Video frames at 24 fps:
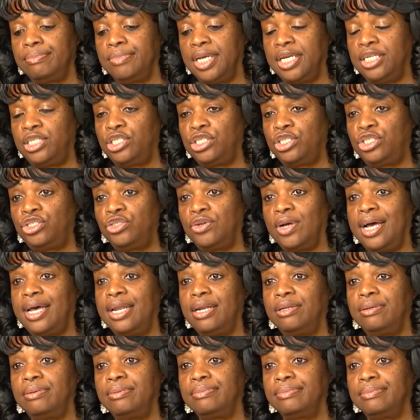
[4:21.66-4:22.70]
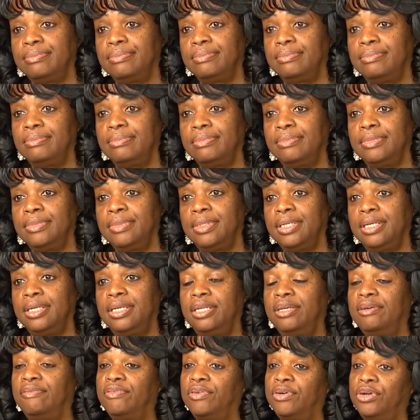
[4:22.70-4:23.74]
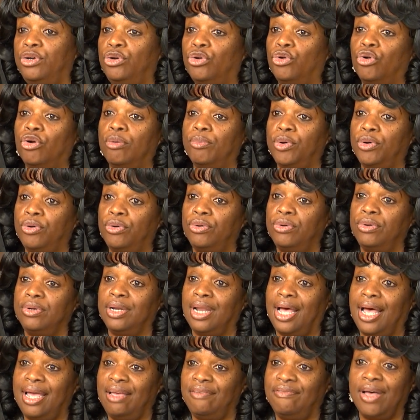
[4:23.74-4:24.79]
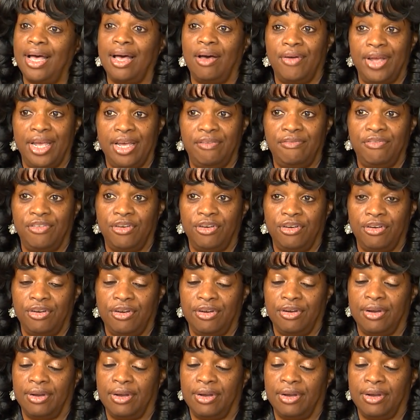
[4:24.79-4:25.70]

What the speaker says: and just try to live a normal life. However,